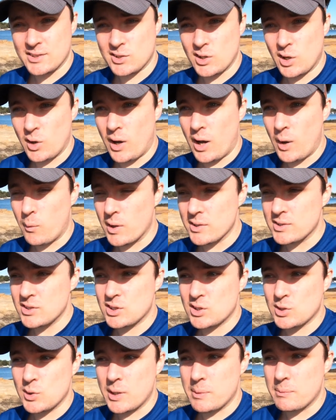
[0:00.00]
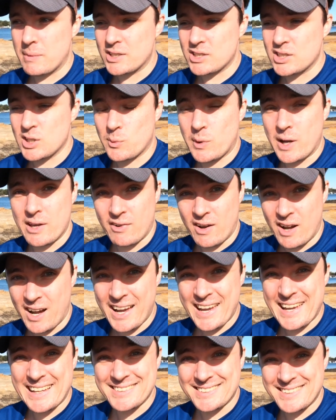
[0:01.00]
So I wasn't doing much in the way of
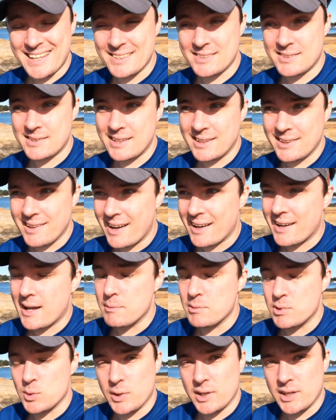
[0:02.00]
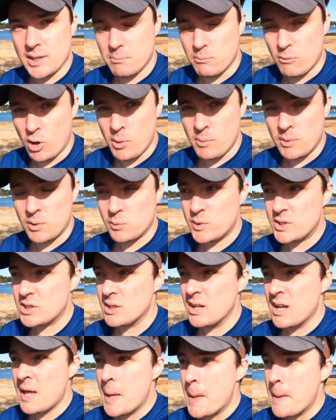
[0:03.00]
high intensity like I'm doing at the moment, which
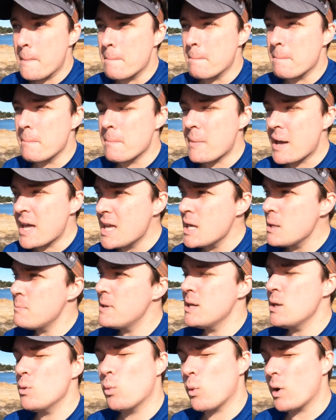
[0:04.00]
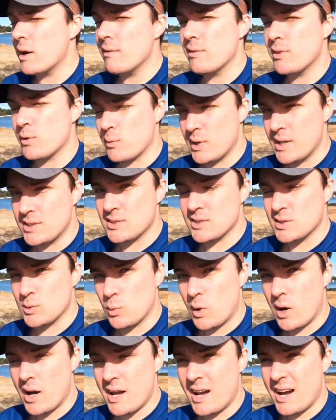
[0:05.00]
may be one of the reasons
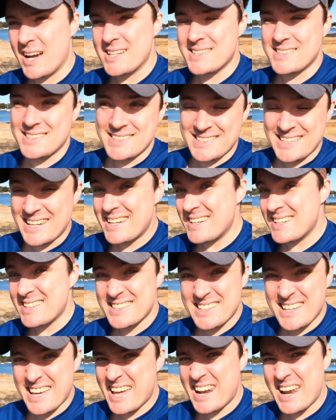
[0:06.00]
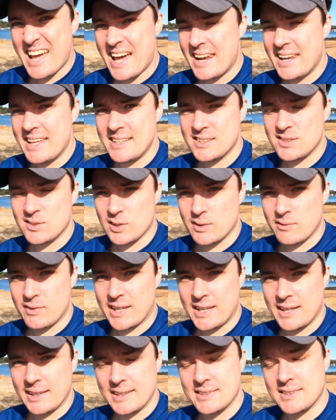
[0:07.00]
why I didn't get any sort of
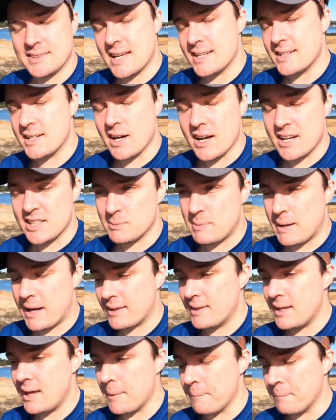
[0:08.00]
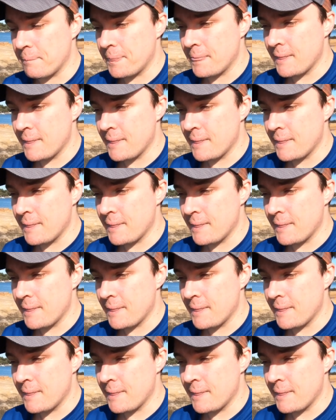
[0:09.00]
Achilles tendonitis back then.